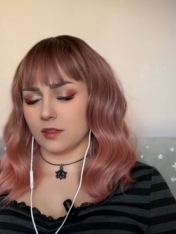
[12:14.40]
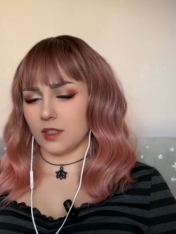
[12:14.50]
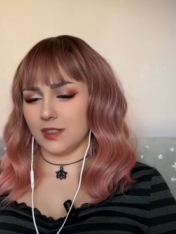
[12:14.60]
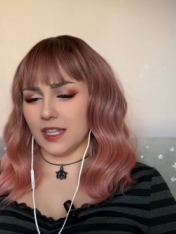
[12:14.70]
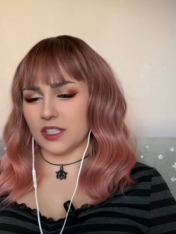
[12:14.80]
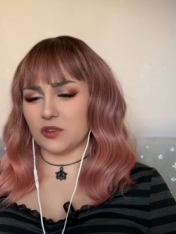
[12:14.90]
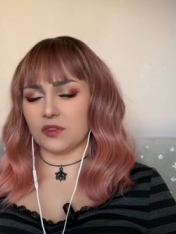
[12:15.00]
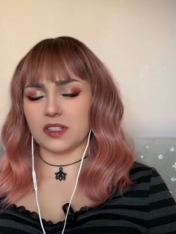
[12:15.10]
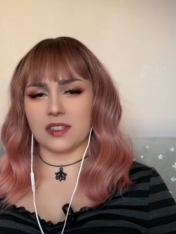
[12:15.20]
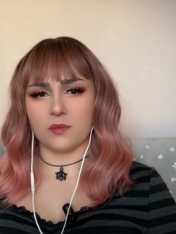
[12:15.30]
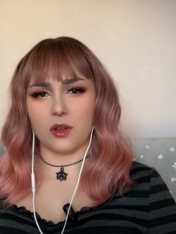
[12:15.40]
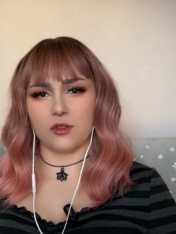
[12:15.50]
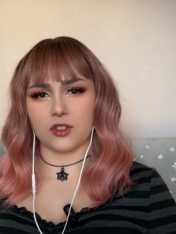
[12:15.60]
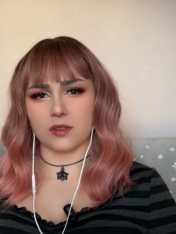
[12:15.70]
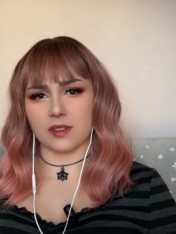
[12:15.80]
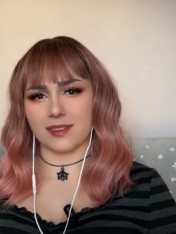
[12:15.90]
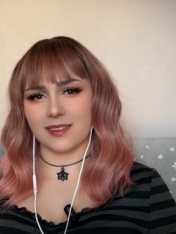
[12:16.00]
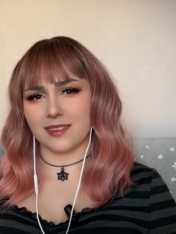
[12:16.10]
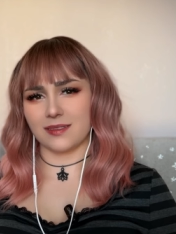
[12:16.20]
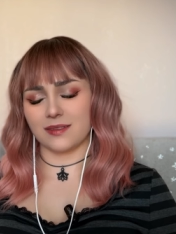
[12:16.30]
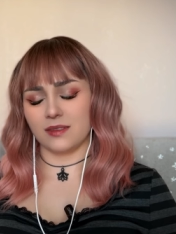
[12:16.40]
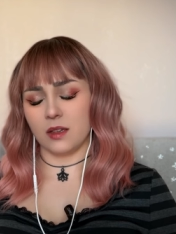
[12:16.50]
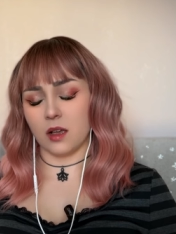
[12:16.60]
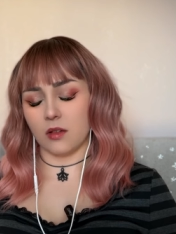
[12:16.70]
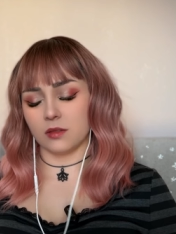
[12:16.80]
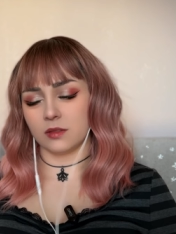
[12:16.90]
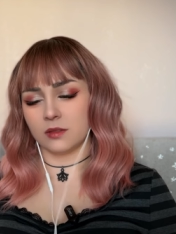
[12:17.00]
Another of his emotions is gone.